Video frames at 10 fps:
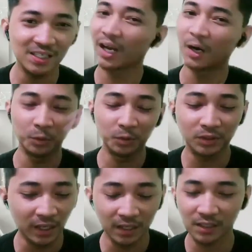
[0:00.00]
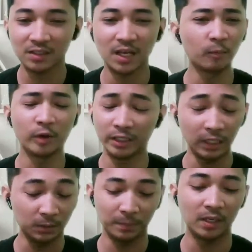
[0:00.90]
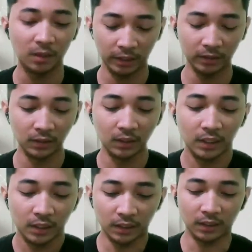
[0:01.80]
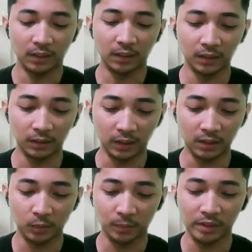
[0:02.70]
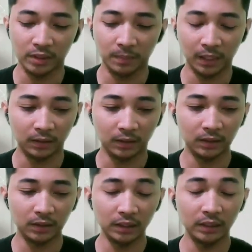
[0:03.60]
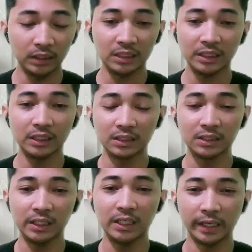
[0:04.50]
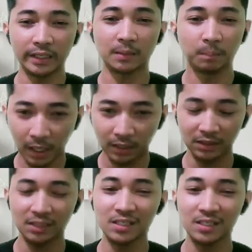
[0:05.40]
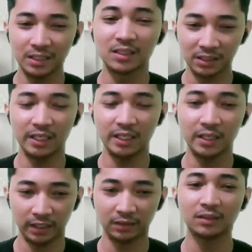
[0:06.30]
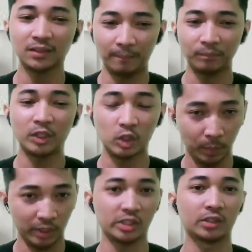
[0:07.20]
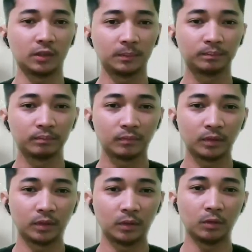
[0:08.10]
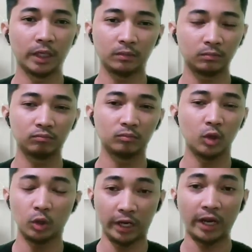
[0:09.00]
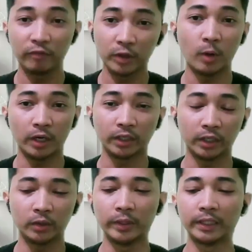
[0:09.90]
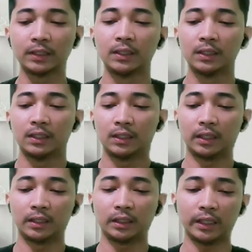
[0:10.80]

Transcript: Kahoots, and other stuff. Well, it has been a great transformation, but it's still seen as a plus. It is still seen as something special. Like not everyone can do it like that.